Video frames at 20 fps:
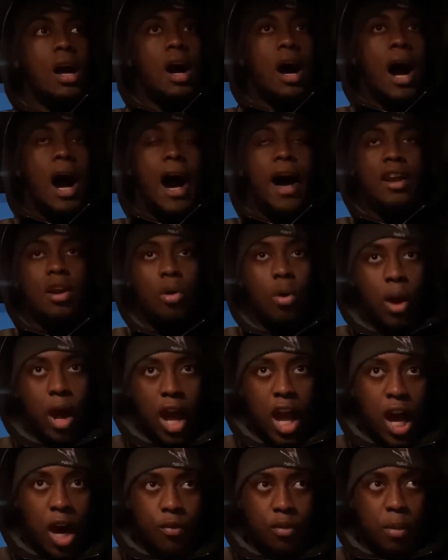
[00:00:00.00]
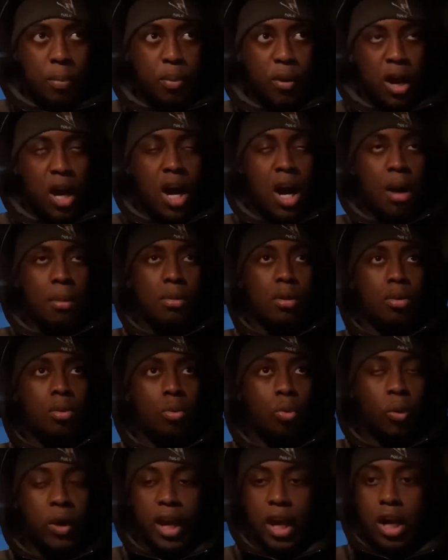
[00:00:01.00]
I don't have a
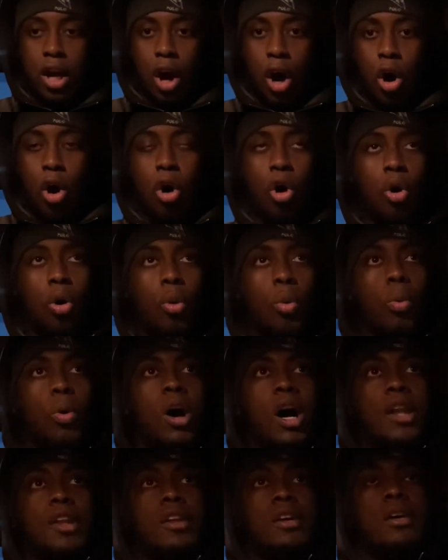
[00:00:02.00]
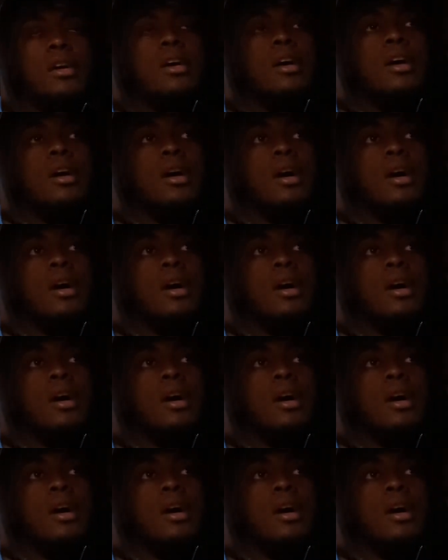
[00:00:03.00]
problem with cold weather